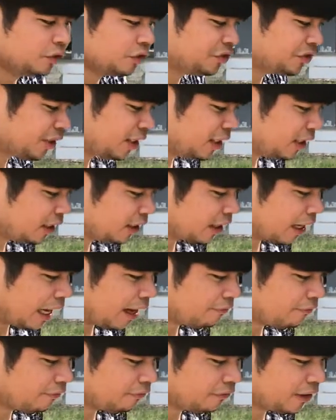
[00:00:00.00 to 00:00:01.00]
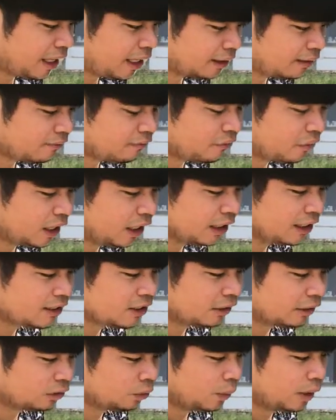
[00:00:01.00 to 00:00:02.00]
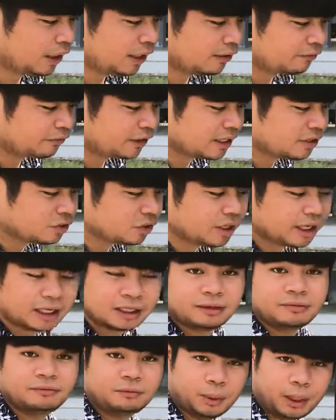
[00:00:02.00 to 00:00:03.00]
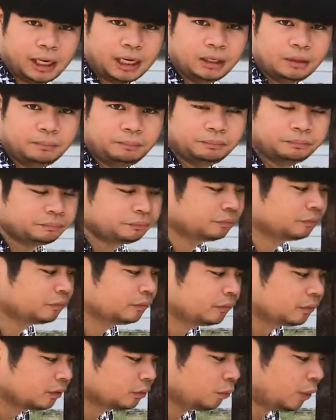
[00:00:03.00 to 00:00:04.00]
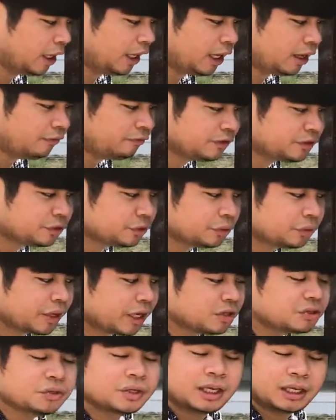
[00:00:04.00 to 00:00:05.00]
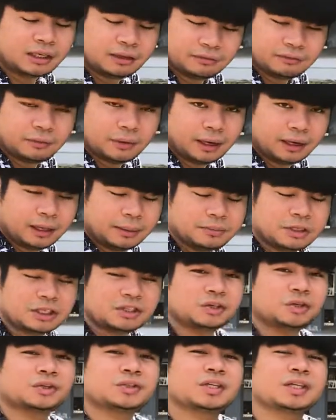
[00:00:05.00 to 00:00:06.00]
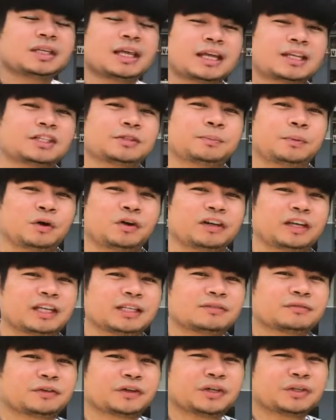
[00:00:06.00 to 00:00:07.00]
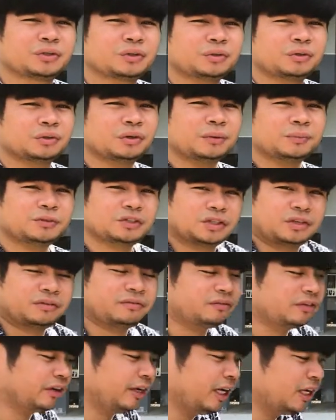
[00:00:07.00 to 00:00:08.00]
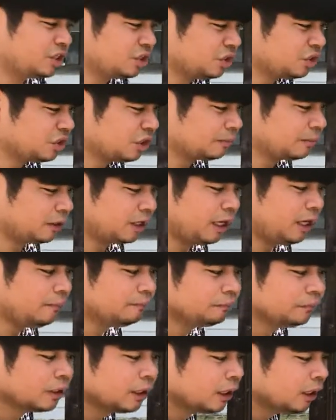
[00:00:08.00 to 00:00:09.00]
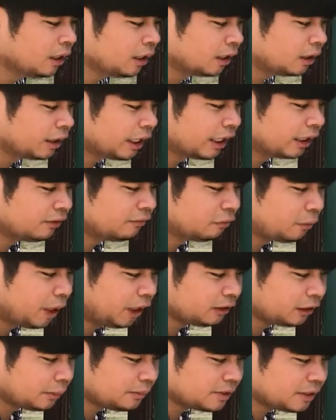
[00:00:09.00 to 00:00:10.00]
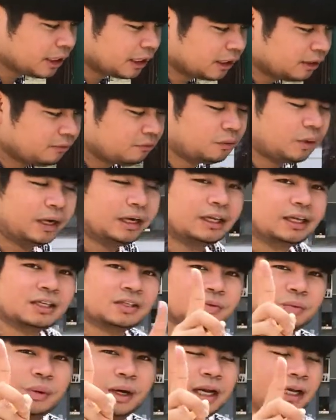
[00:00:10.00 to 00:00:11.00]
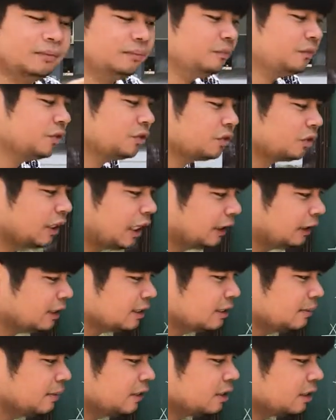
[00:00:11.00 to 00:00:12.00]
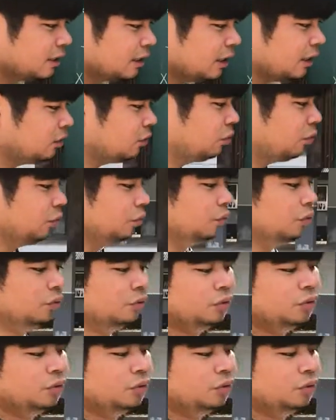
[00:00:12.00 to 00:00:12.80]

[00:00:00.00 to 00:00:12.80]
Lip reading: you see here, f of negative 1 is equal to 1/2 raised to negative 1. 1/2 is 2 raised to negative 1. I'm just using the exponents for you to observe relationship, okay? Negative 1 times negative 1 is 1. So that is immediately 2.